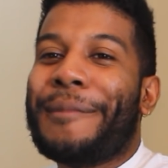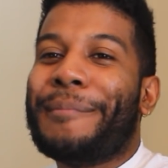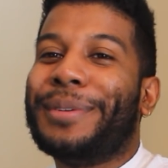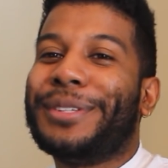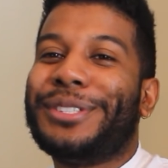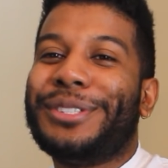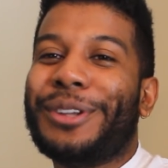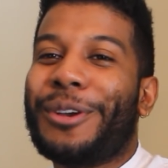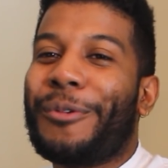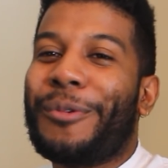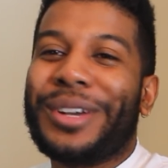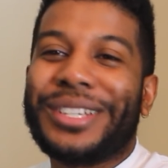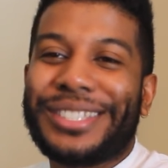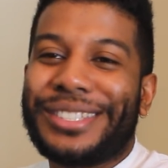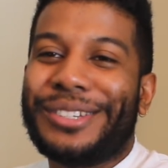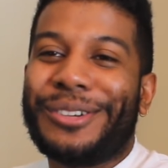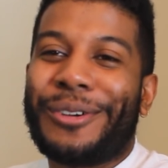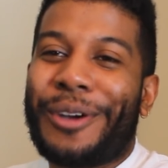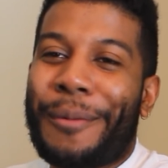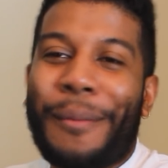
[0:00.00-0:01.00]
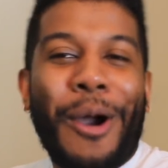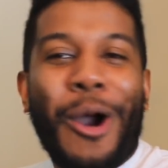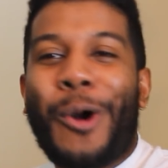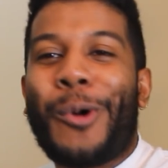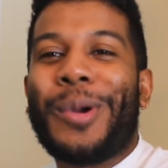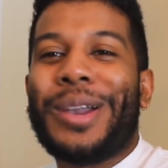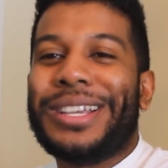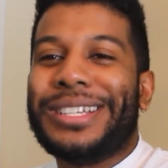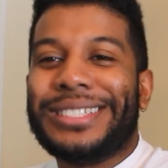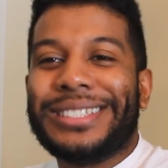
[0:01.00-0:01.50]
But you know, what's new? I'm
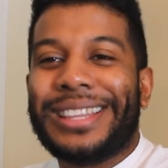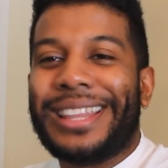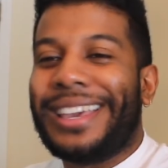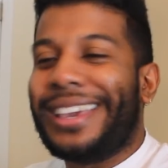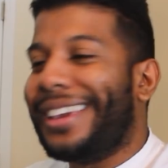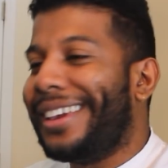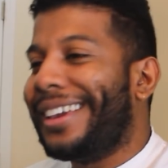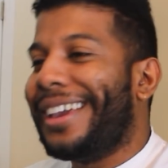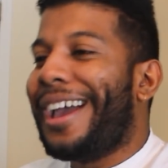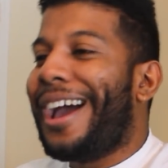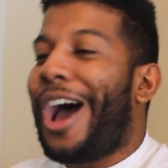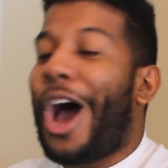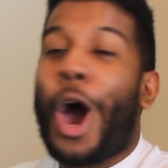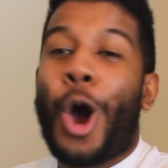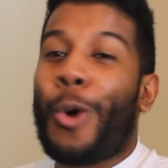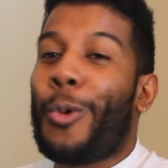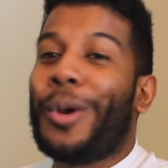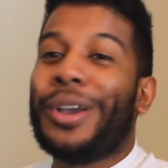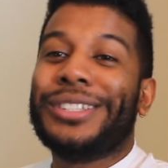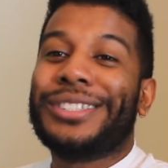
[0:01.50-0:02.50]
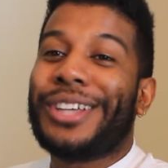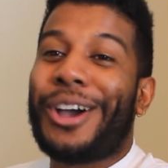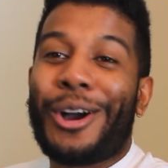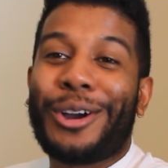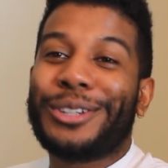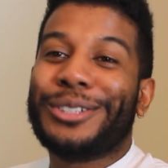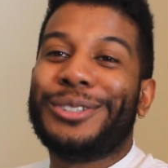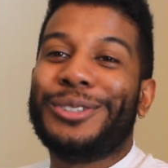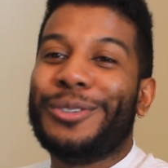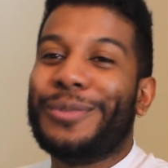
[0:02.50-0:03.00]
always late. I always
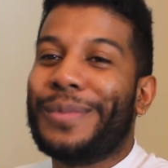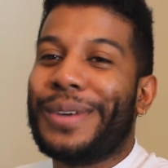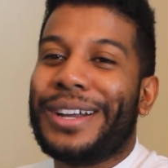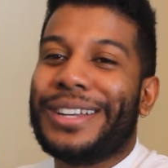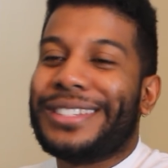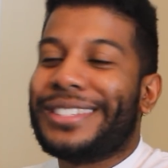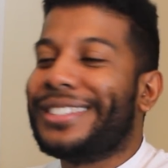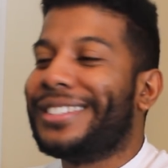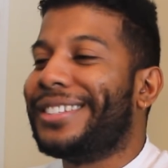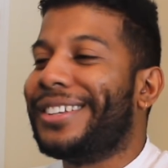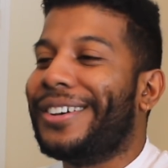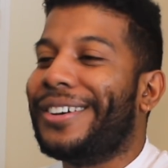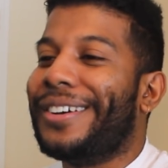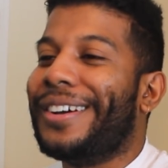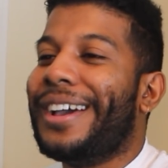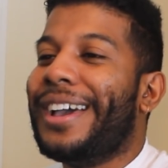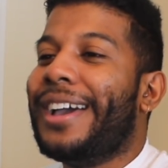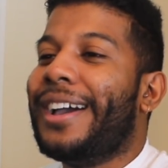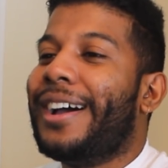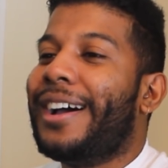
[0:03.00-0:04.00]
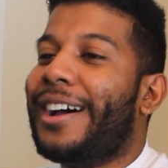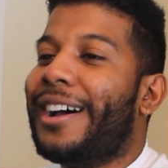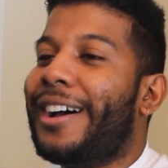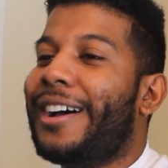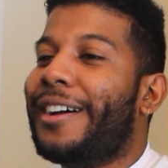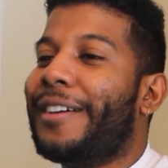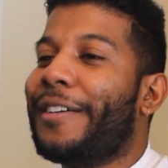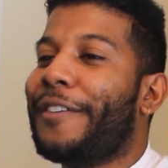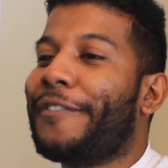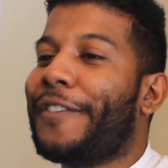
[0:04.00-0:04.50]
talking too much. So
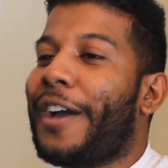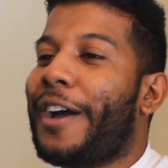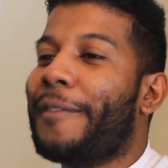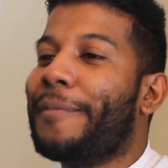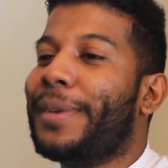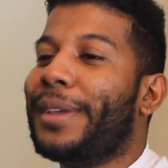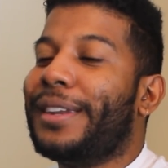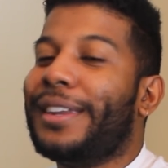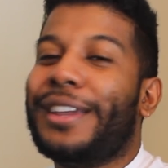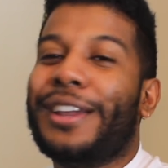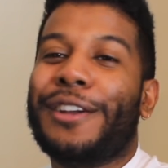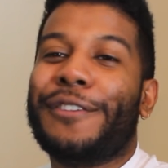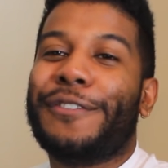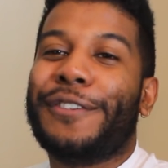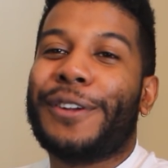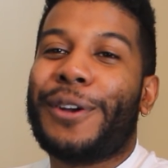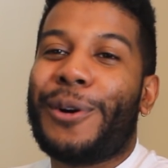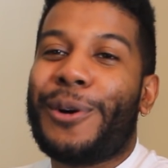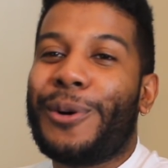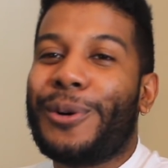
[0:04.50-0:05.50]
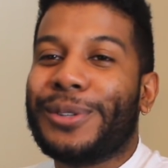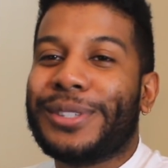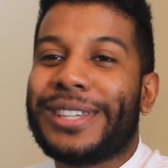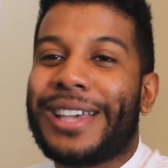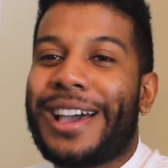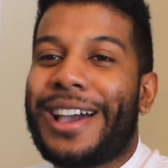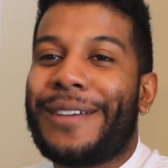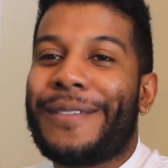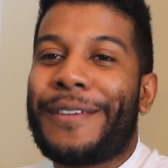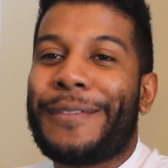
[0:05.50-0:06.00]
if y'all been here for the whole
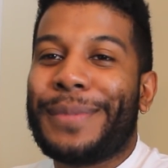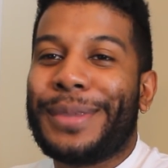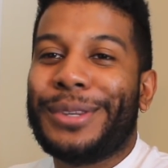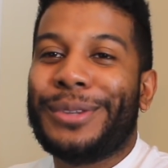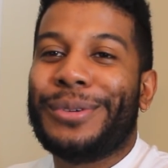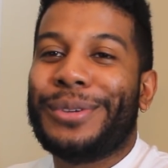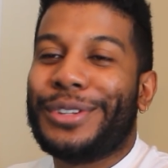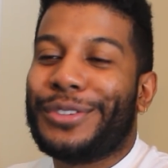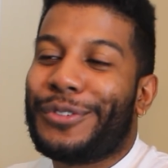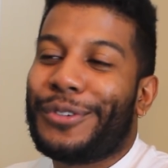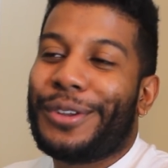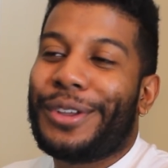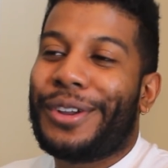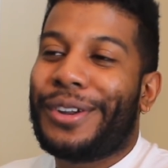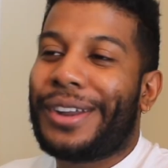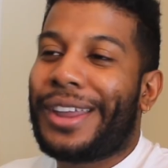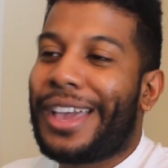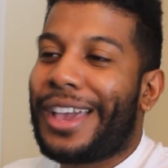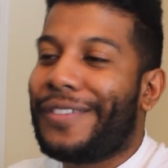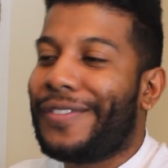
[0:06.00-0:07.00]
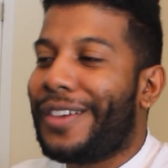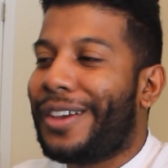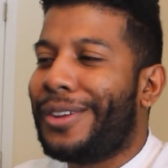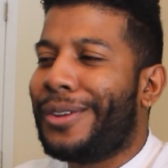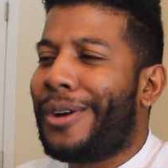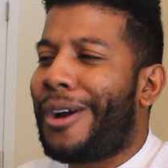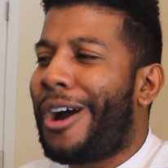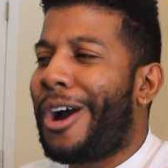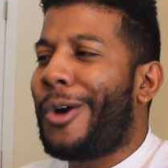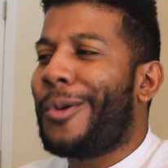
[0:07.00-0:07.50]
time, I've been doing this for a year and a half. Y'all
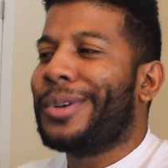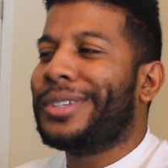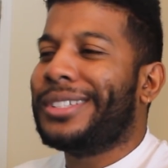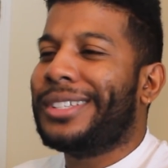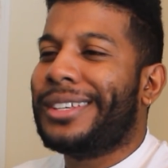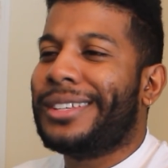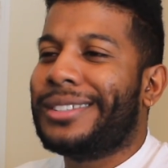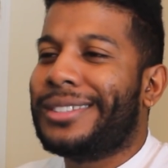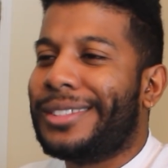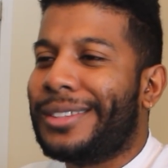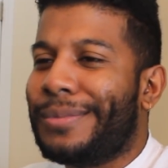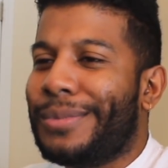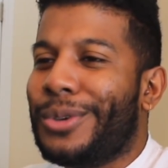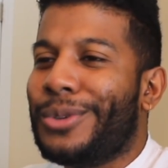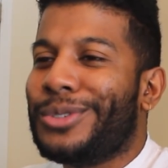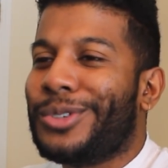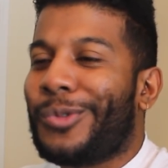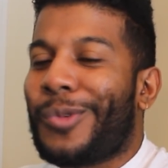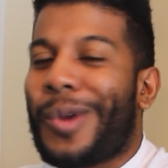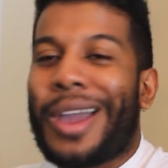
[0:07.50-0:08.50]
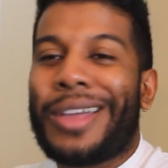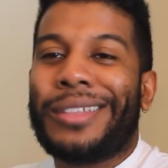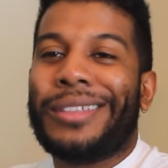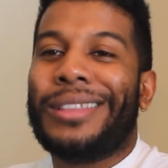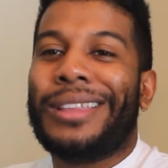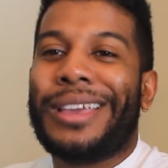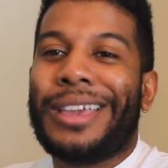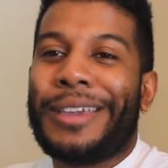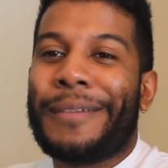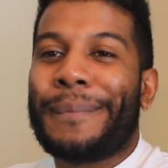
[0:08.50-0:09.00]
know I always get to the music rather
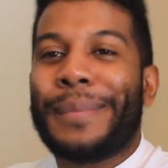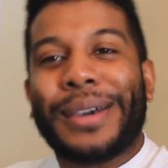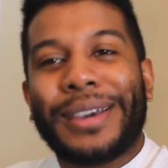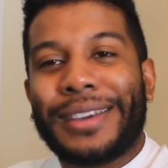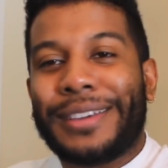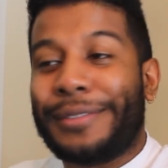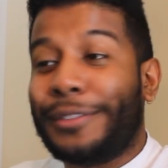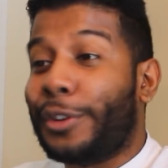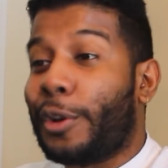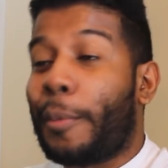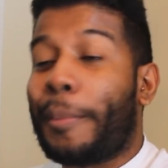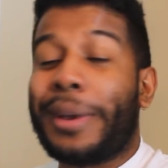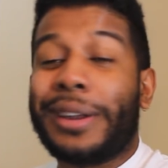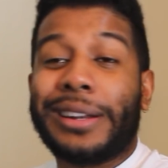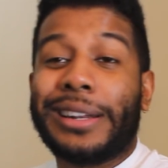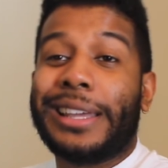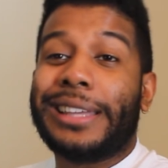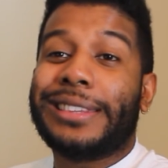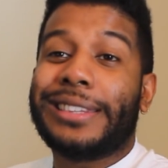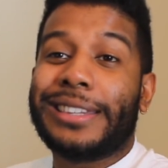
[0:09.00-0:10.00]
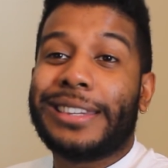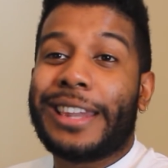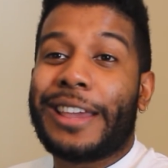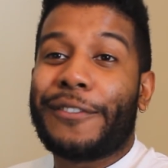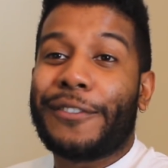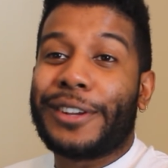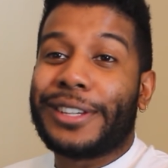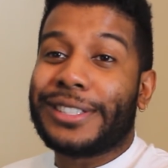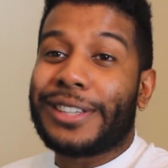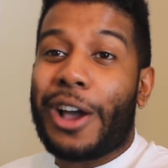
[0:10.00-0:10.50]
late. But you know, better late than
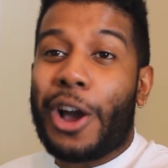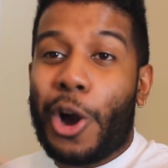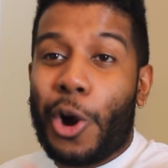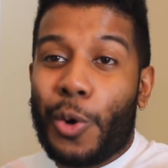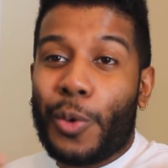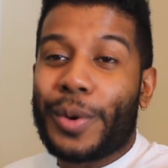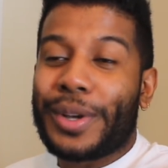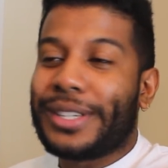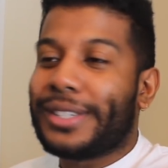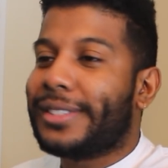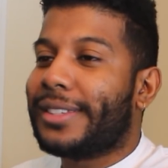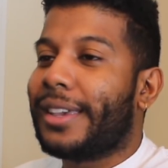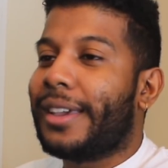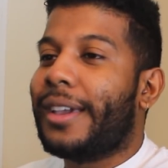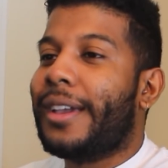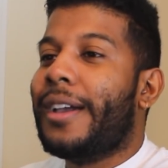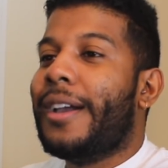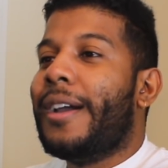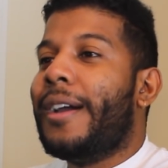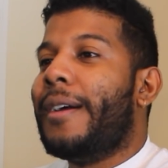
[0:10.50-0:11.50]
never, as I always say.